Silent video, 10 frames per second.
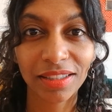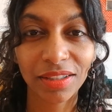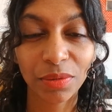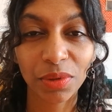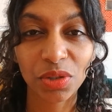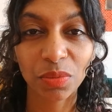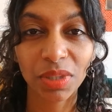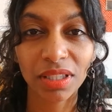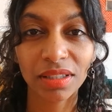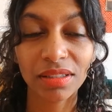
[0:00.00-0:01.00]
which
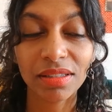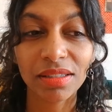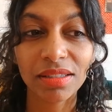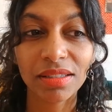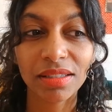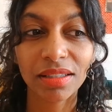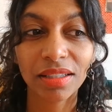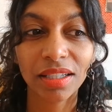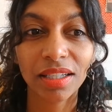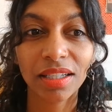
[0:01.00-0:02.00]
means
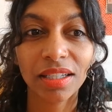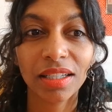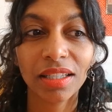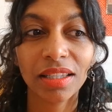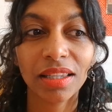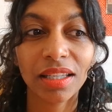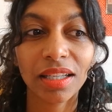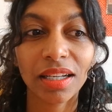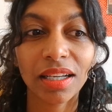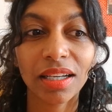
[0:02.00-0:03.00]

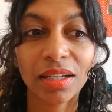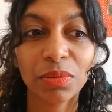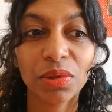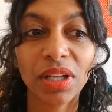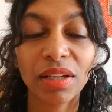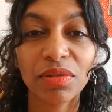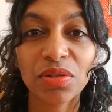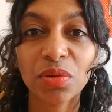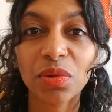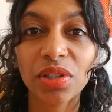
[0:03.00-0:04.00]
that I will have to
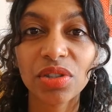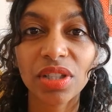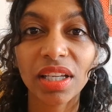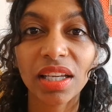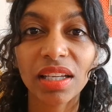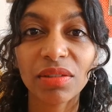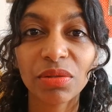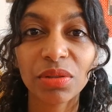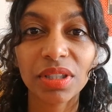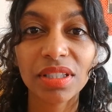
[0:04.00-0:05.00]
watch
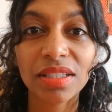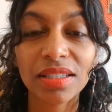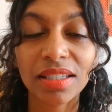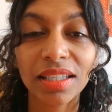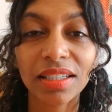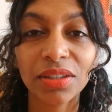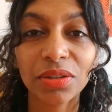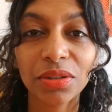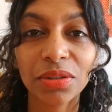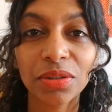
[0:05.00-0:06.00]
every
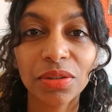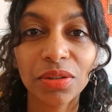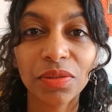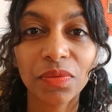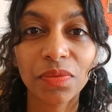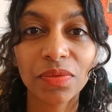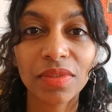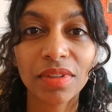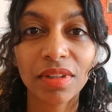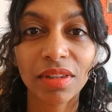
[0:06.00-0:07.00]
single
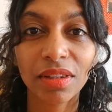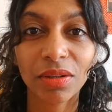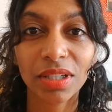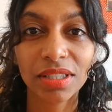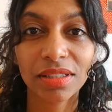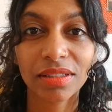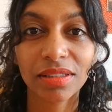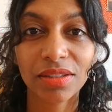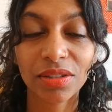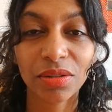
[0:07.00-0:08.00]
thought.
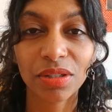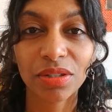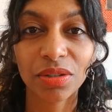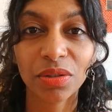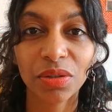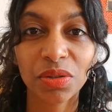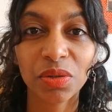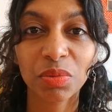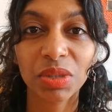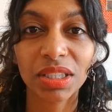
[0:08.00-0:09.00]
So this is going to
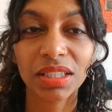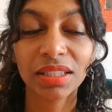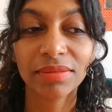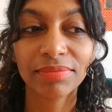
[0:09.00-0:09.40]
be